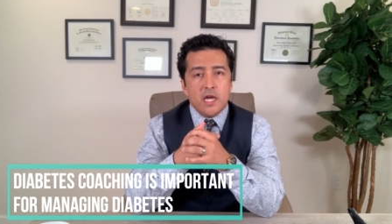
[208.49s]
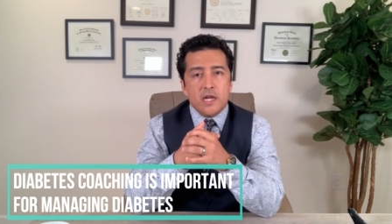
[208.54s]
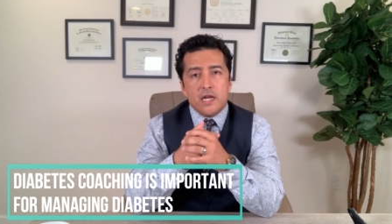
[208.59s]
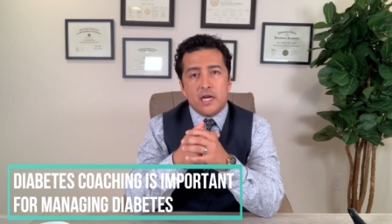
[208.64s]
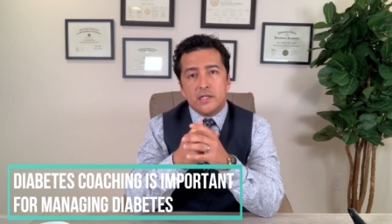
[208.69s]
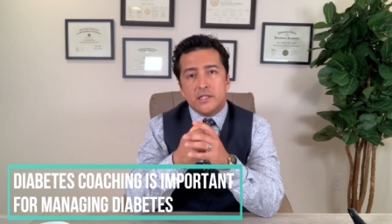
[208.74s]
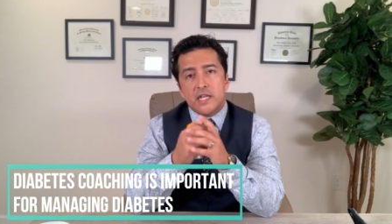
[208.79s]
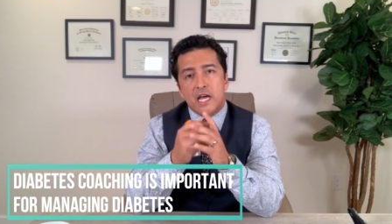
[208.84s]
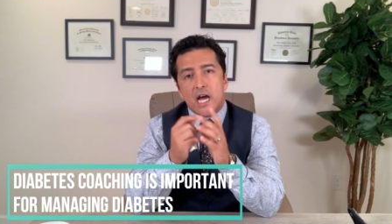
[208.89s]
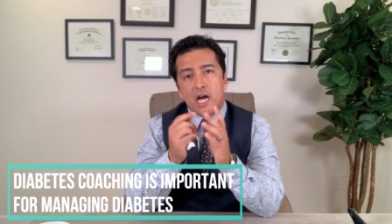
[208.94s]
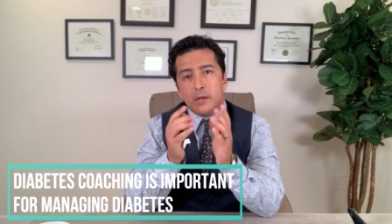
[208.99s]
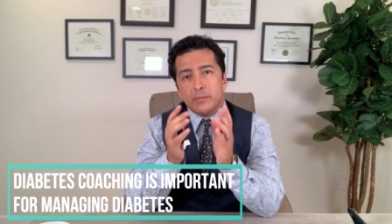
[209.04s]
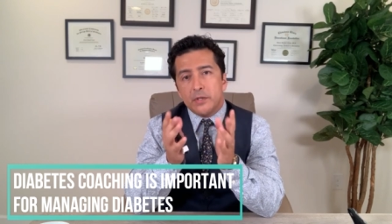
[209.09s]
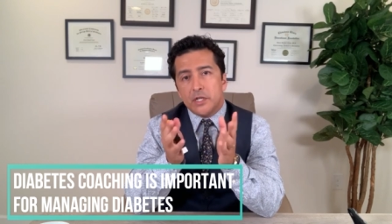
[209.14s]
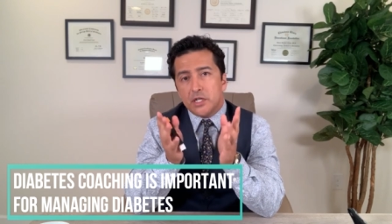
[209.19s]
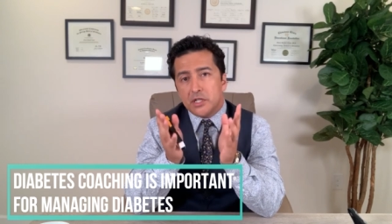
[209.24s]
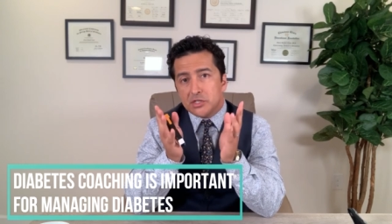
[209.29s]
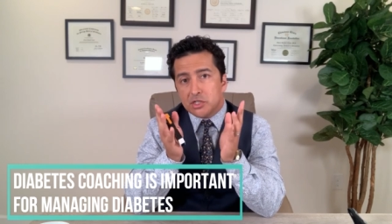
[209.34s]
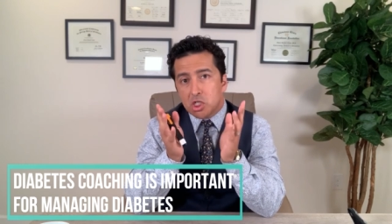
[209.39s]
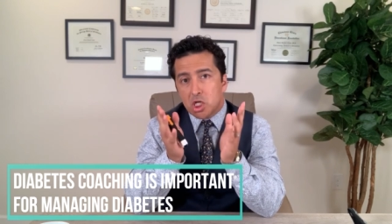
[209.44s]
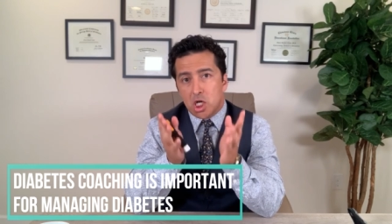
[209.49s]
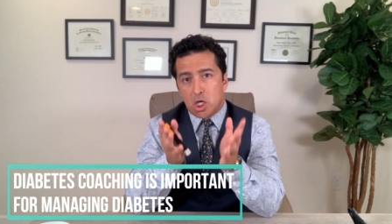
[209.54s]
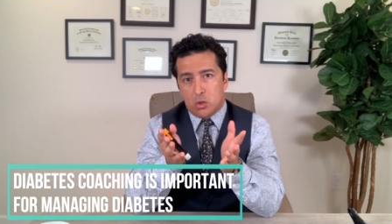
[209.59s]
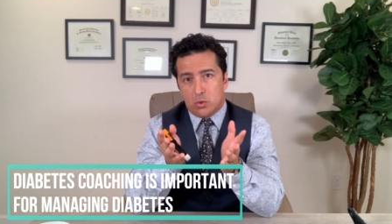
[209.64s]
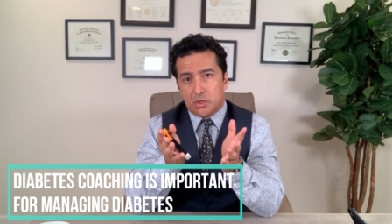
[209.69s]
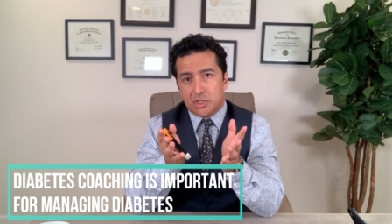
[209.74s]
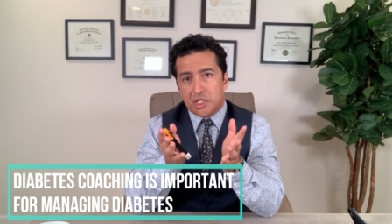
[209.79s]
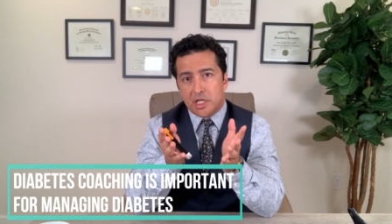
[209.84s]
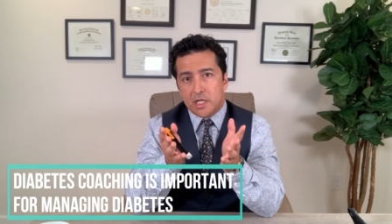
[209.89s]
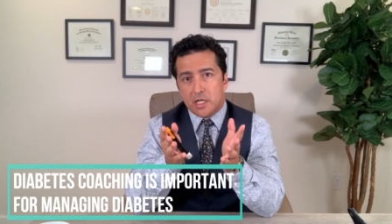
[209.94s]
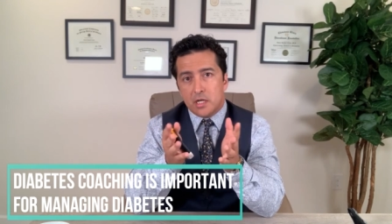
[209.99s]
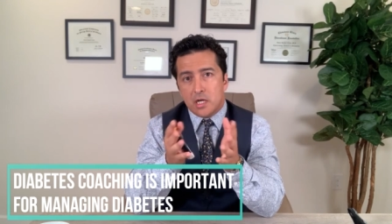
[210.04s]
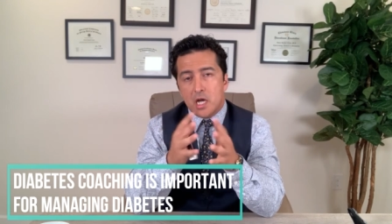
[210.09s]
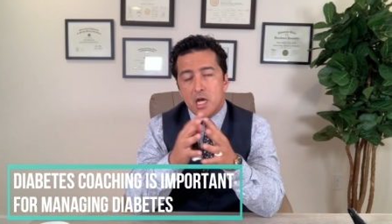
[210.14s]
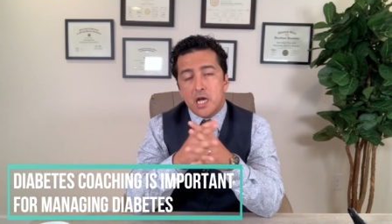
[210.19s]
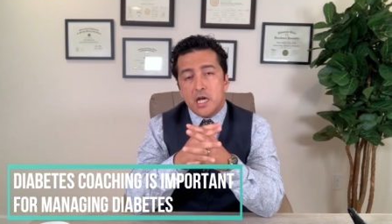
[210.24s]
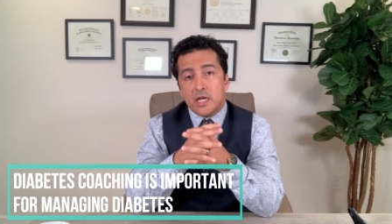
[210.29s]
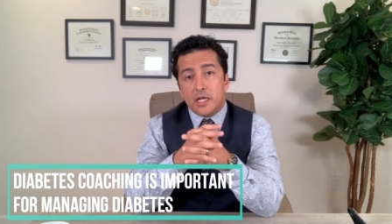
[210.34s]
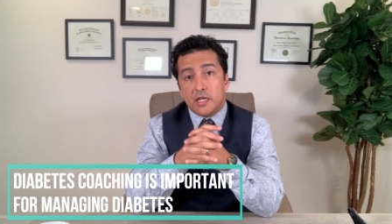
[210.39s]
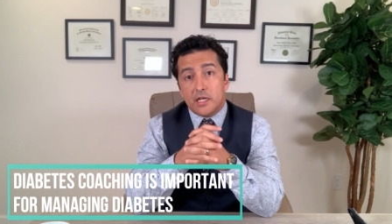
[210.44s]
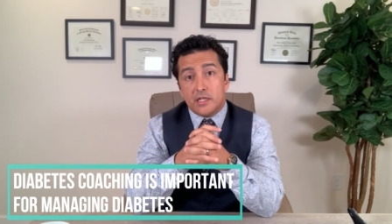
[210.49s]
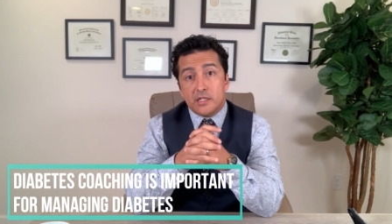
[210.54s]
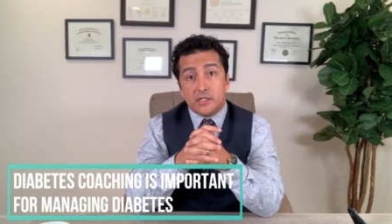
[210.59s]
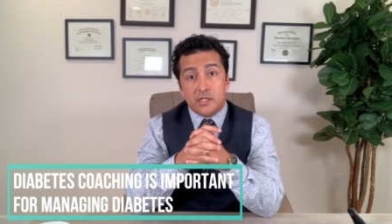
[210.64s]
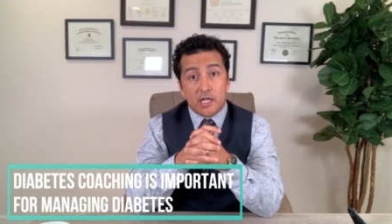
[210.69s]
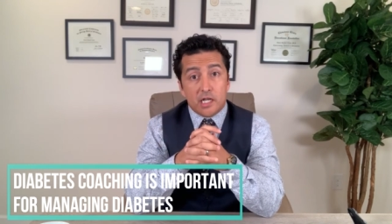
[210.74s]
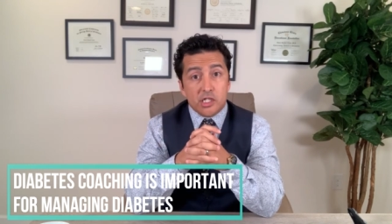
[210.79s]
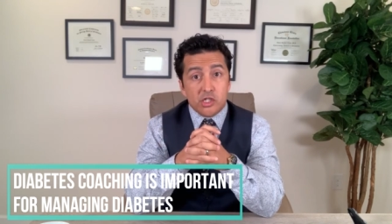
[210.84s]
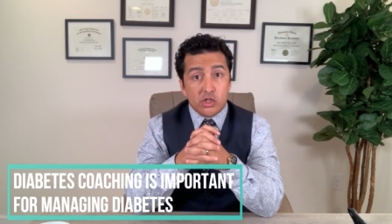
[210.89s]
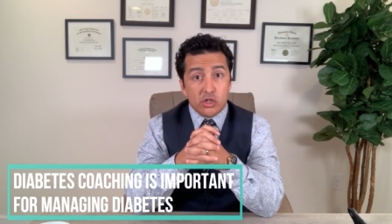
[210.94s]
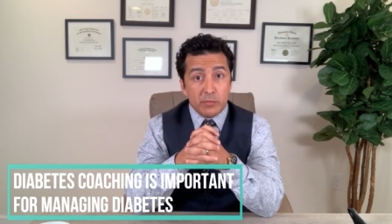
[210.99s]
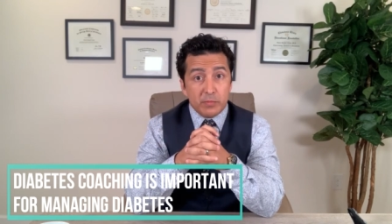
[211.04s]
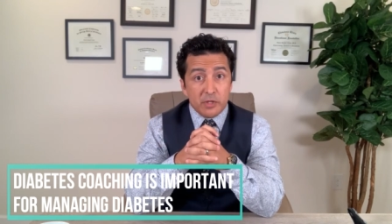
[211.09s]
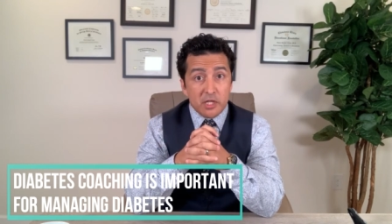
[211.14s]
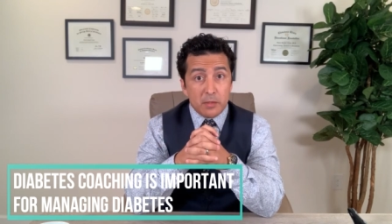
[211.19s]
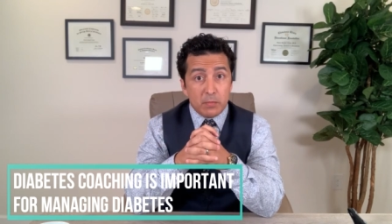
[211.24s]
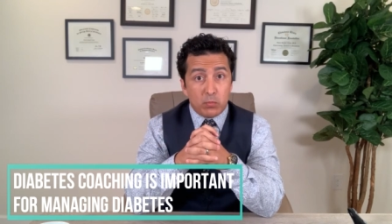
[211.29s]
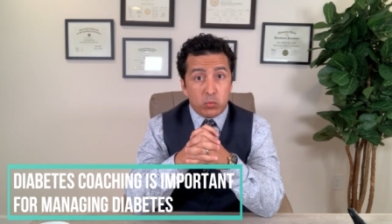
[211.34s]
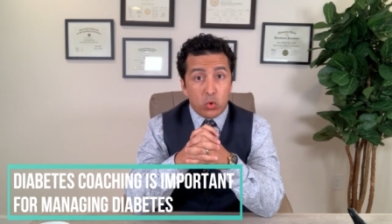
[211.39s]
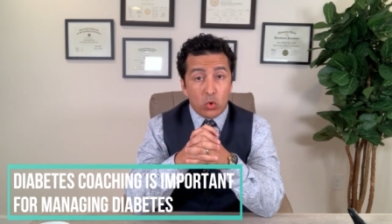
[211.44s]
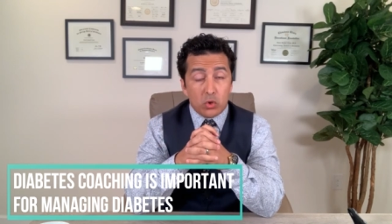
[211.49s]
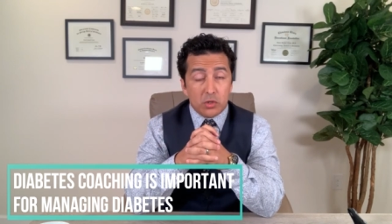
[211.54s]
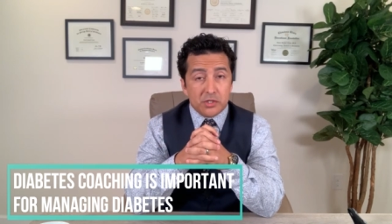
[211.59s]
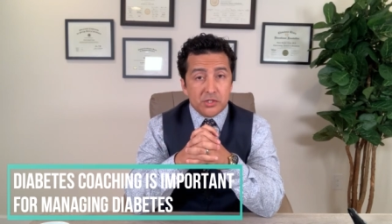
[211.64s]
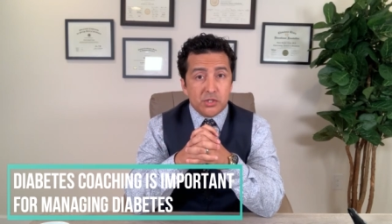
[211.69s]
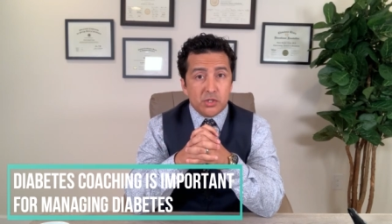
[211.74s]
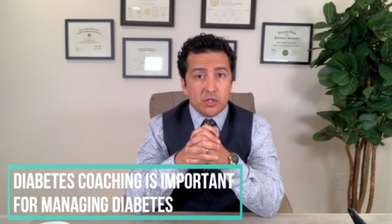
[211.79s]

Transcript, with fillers: Now, diabetes coaching is extremely important.